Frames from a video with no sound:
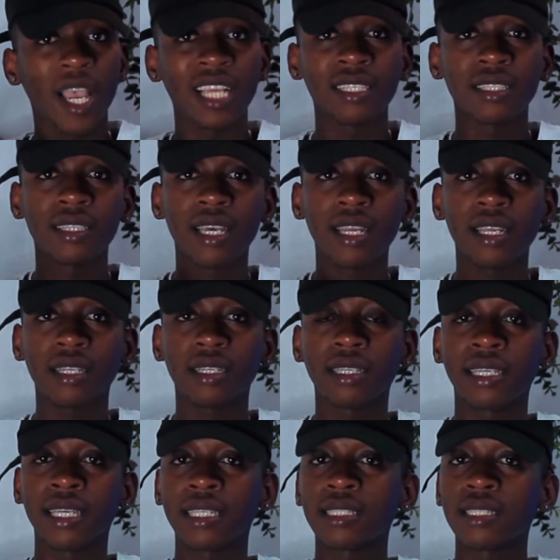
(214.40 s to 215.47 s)
I started
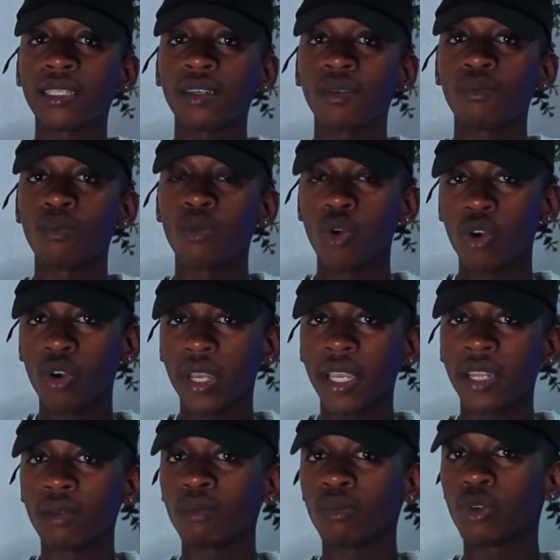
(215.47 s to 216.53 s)
getting more
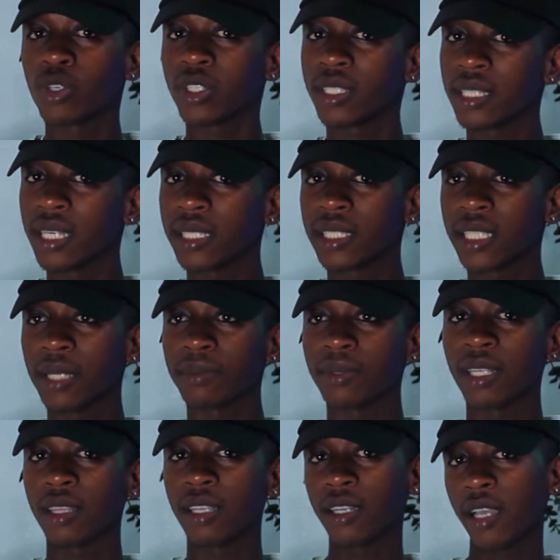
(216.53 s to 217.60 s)
and more set
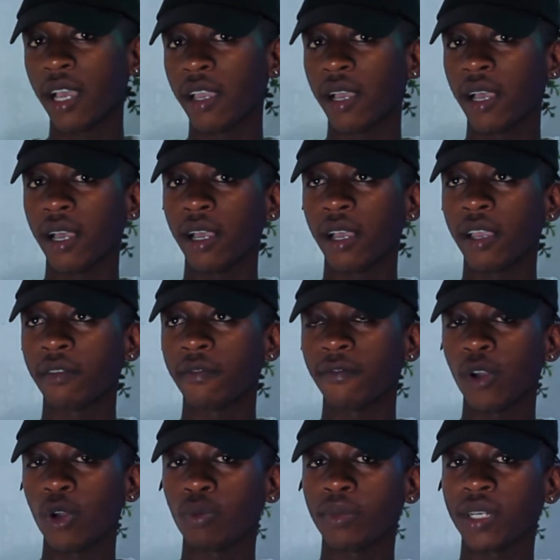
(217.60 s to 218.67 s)
types, and then I, I, I
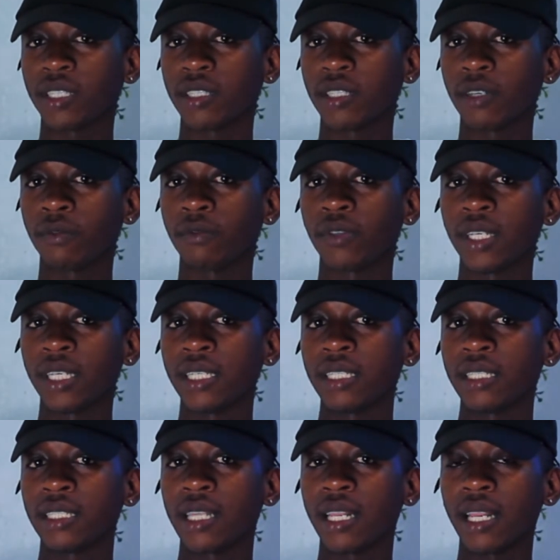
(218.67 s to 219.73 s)
found myself
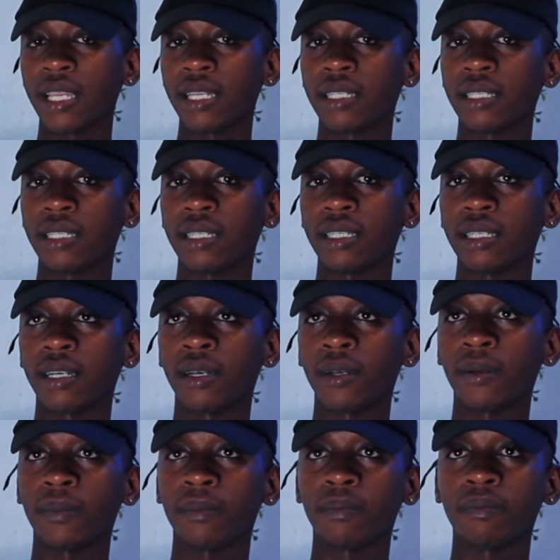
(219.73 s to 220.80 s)
trading
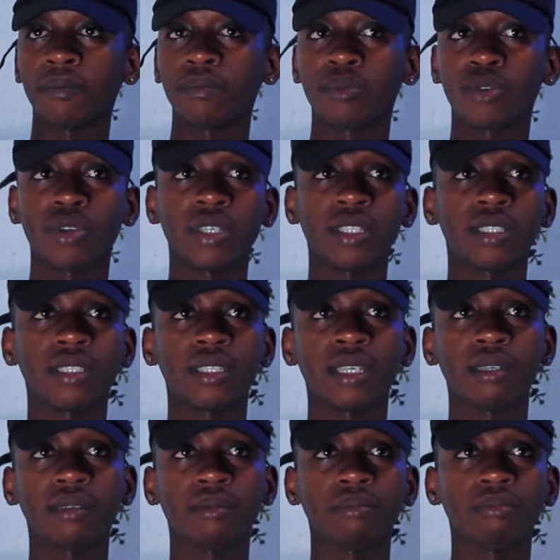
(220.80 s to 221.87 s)
um, probably
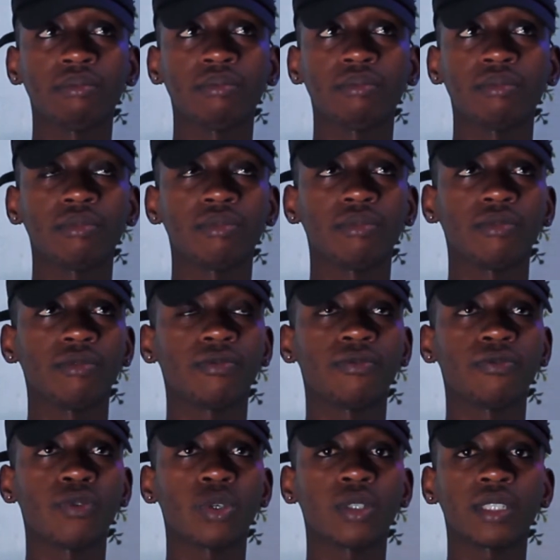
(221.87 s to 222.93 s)
say
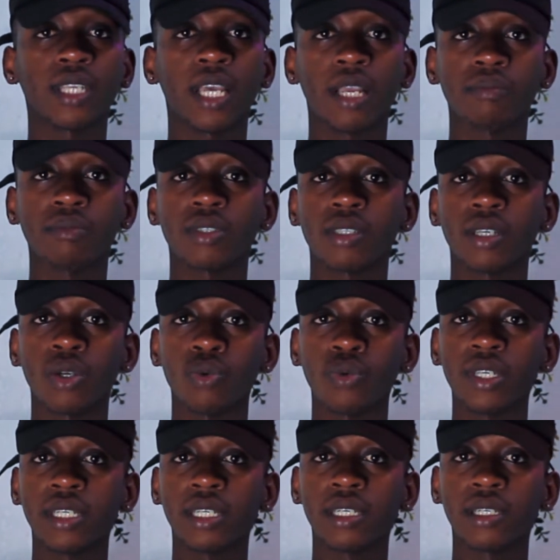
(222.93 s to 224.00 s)
four times a
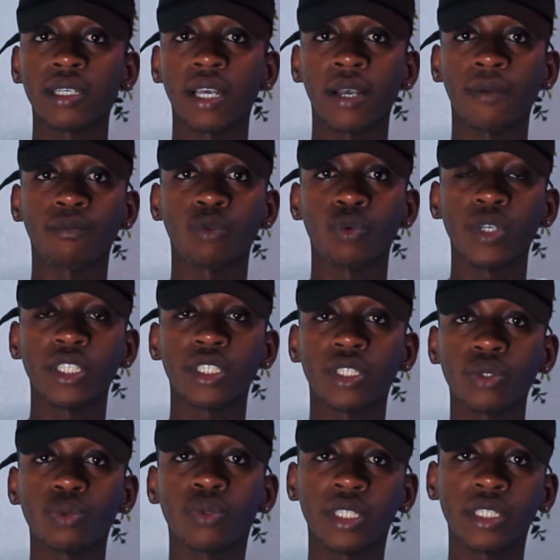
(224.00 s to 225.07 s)
week, um,
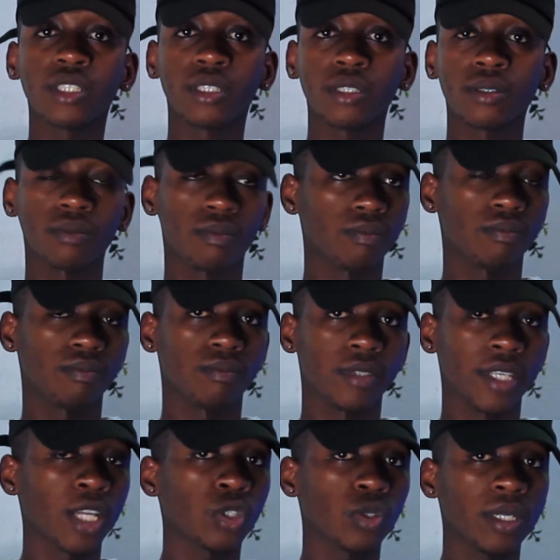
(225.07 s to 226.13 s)
which which
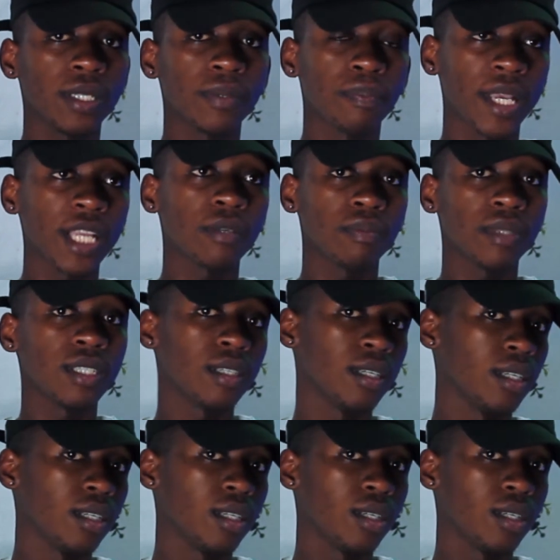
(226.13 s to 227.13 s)
actually made me